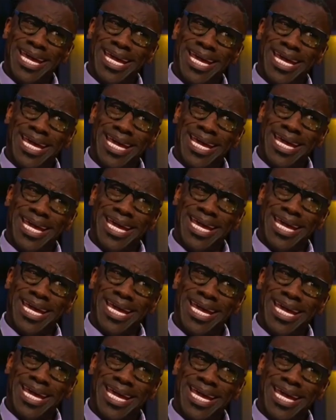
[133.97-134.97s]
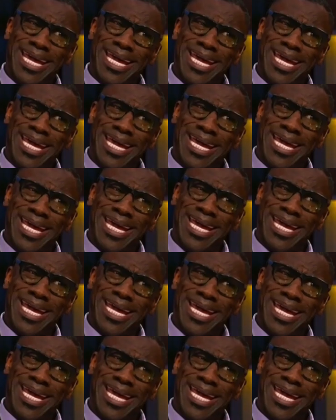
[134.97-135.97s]

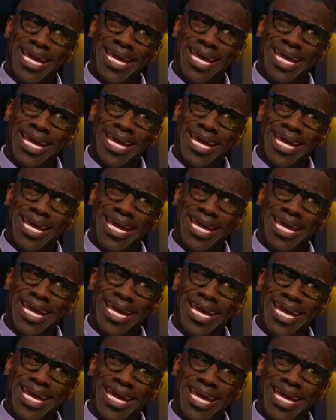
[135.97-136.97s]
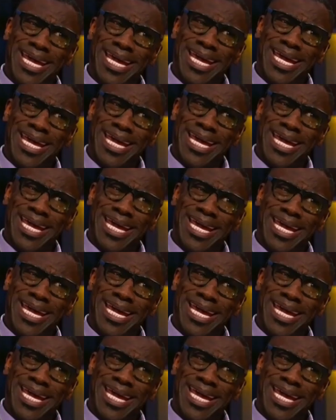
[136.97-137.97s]

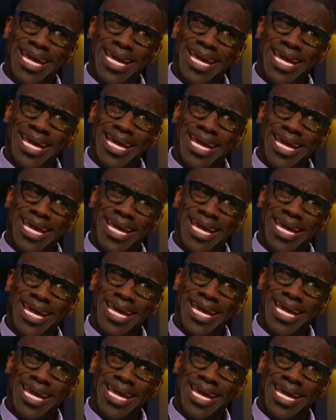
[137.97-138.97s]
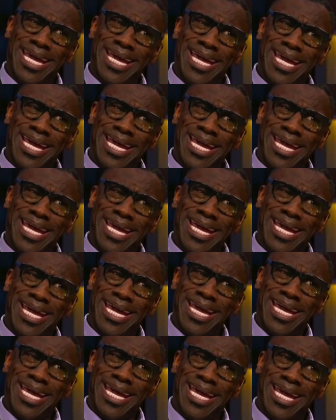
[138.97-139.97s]

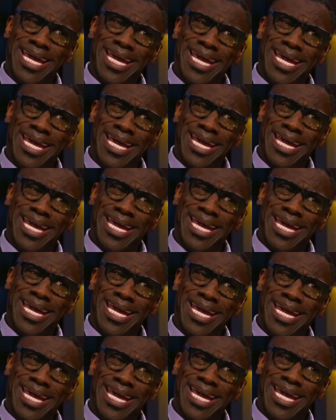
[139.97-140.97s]
No words are spoken by the person on screen.